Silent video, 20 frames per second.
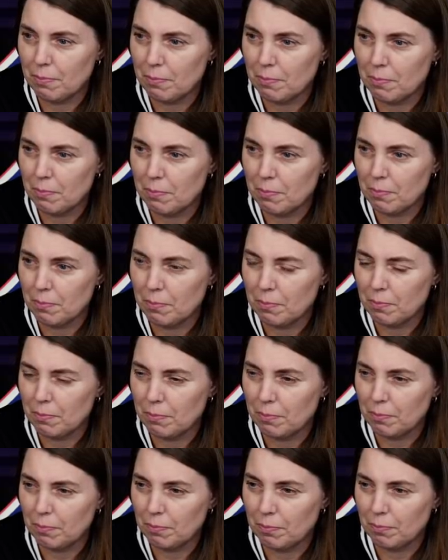
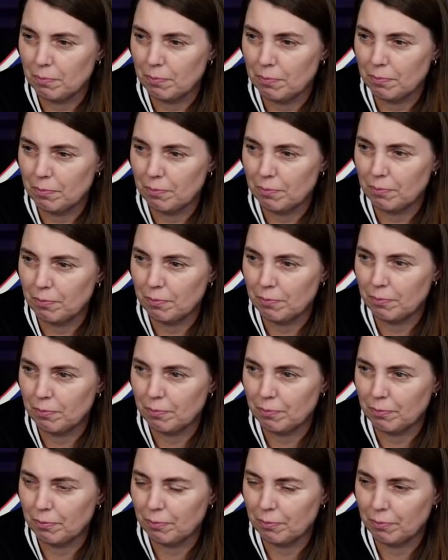
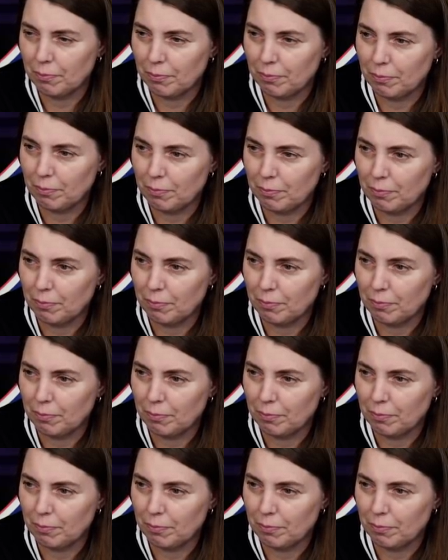The person shown says nothing.